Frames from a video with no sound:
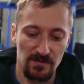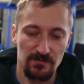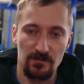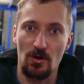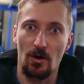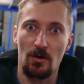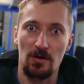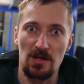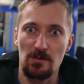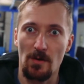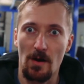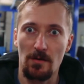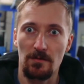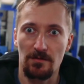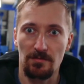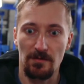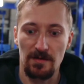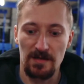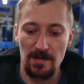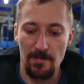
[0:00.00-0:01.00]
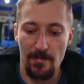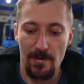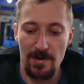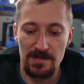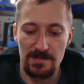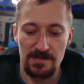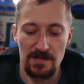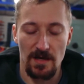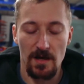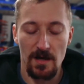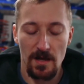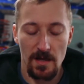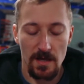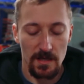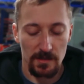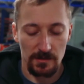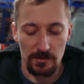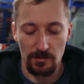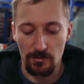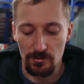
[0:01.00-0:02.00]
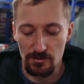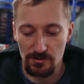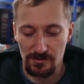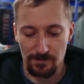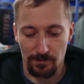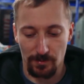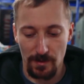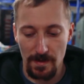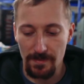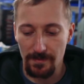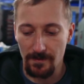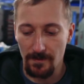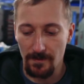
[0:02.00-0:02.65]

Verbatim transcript: you've got your own 3D printer, you can just print